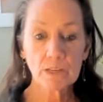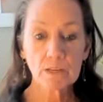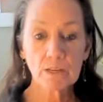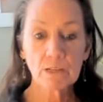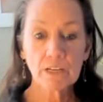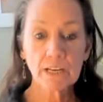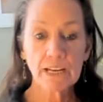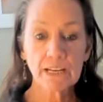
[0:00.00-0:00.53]

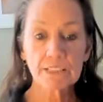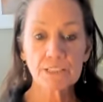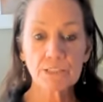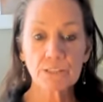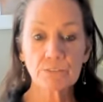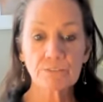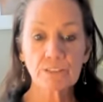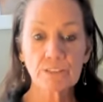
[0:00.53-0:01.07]
Okay,
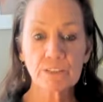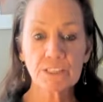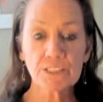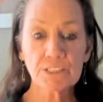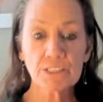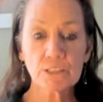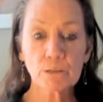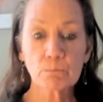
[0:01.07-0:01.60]
you feel these
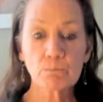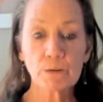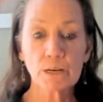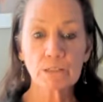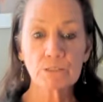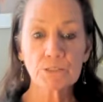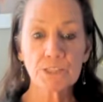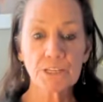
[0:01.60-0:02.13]
little
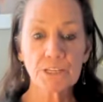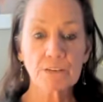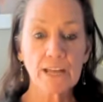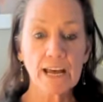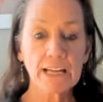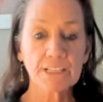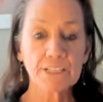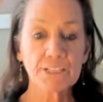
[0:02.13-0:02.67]
bones here,
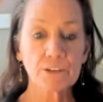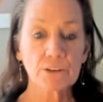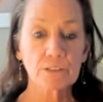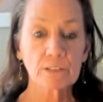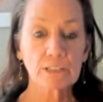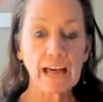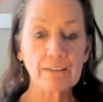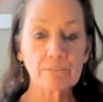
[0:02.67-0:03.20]
that's your
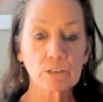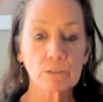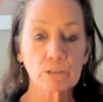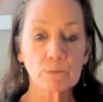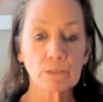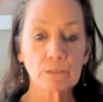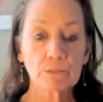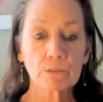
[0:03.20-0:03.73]
clavicle
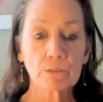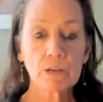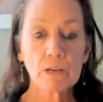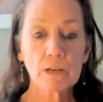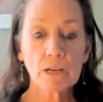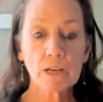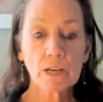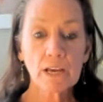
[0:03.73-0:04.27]
bone.
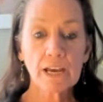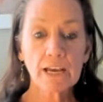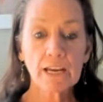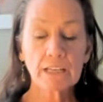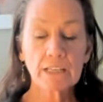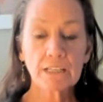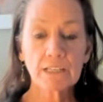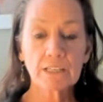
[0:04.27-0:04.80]

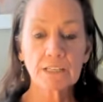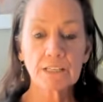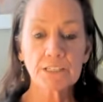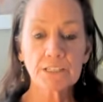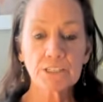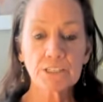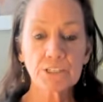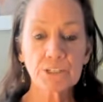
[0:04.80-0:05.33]
And the
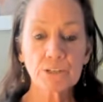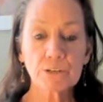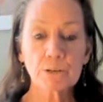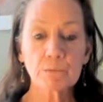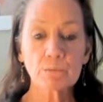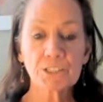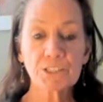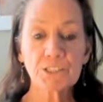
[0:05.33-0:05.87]

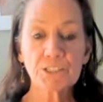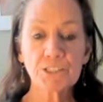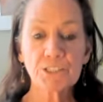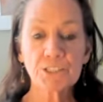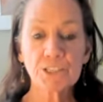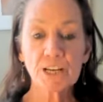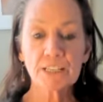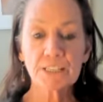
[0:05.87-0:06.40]
sternum is
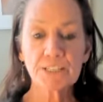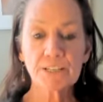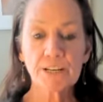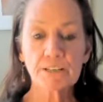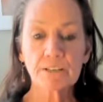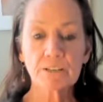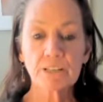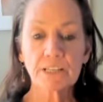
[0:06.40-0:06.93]
just
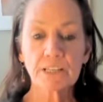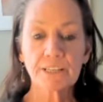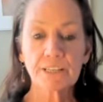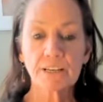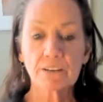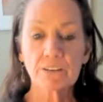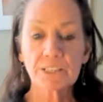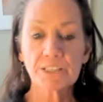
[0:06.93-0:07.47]
underneath
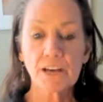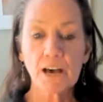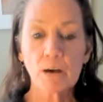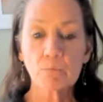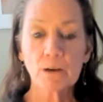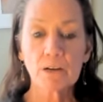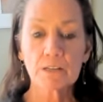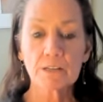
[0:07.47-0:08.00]
there, the top
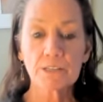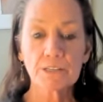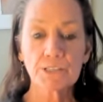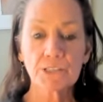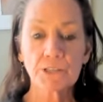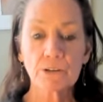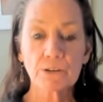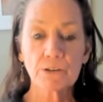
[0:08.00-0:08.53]
part of the
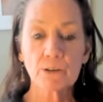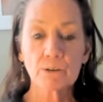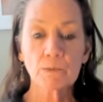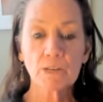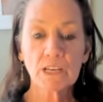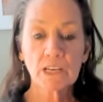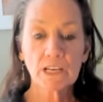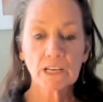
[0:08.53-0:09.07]
sternum.
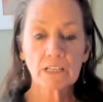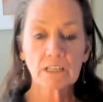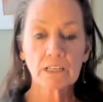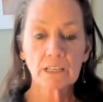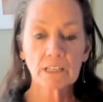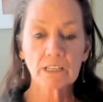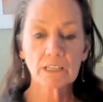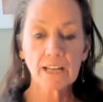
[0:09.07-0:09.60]
And
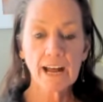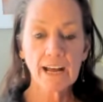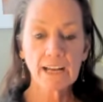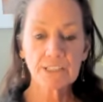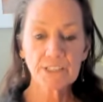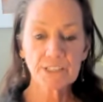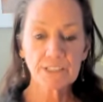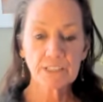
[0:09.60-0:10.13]
then it
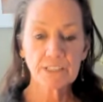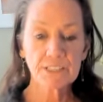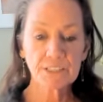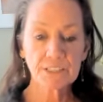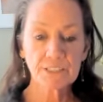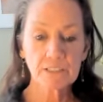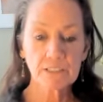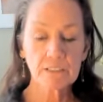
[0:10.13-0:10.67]
has
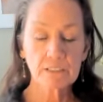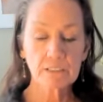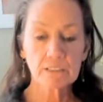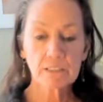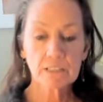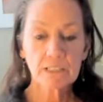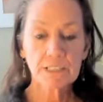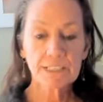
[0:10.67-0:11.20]
its little
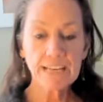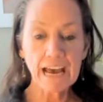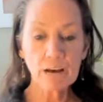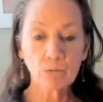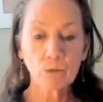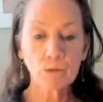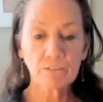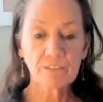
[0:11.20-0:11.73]

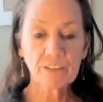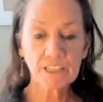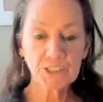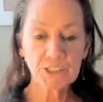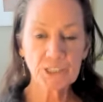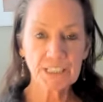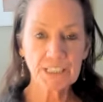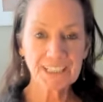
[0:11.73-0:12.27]
downward
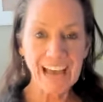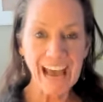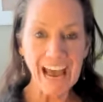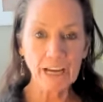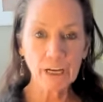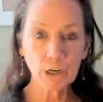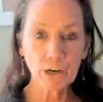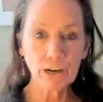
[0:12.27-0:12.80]
facing
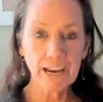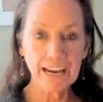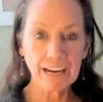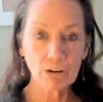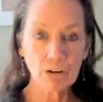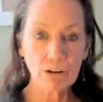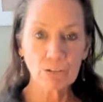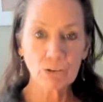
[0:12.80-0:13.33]
dagger
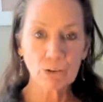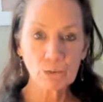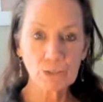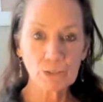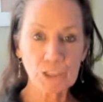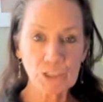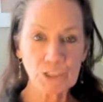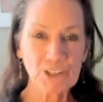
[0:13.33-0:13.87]
arrow going
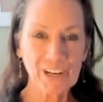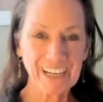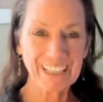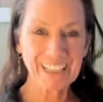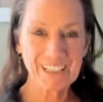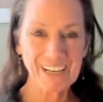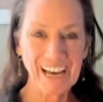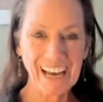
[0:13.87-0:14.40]

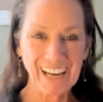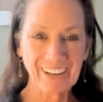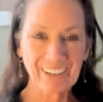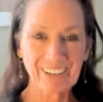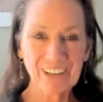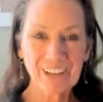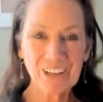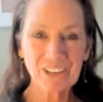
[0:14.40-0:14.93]
straight
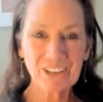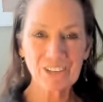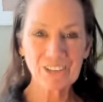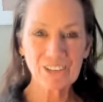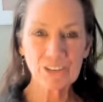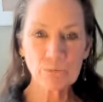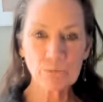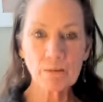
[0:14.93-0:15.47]
down
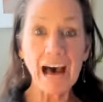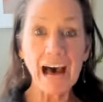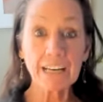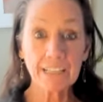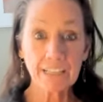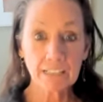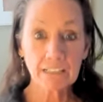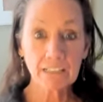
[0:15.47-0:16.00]
through the
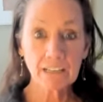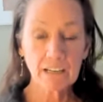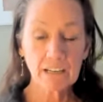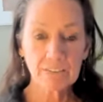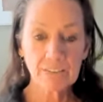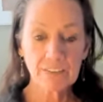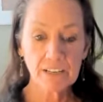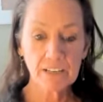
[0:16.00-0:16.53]
body
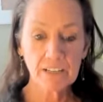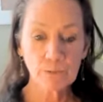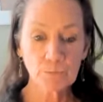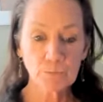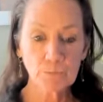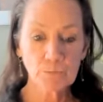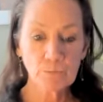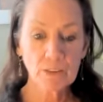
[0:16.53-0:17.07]
of the
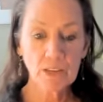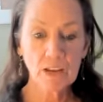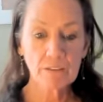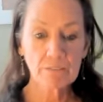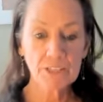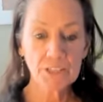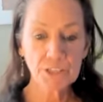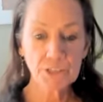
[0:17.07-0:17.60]

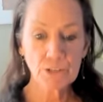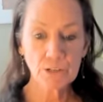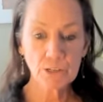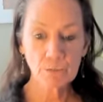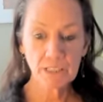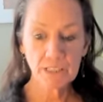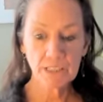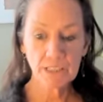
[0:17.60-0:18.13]

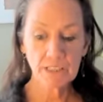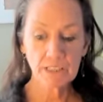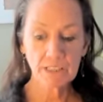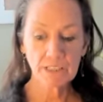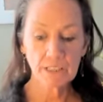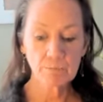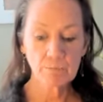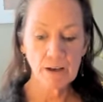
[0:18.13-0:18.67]
sternum, and then
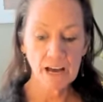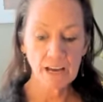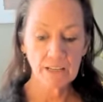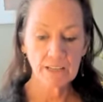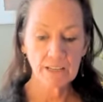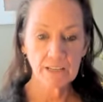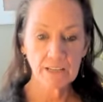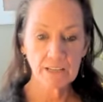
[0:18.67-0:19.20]
the
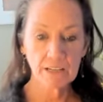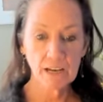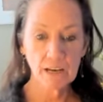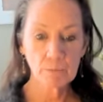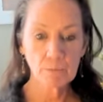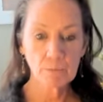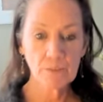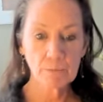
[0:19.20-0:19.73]

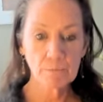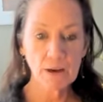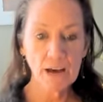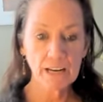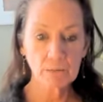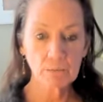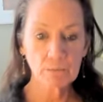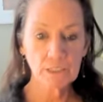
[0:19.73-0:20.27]

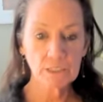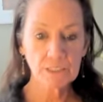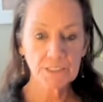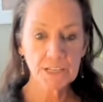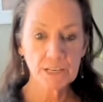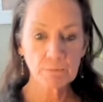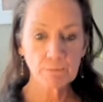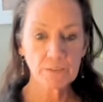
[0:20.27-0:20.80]
bottom little
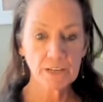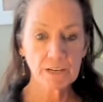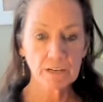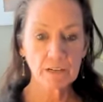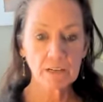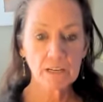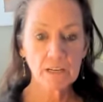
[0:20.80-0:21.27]
tip there.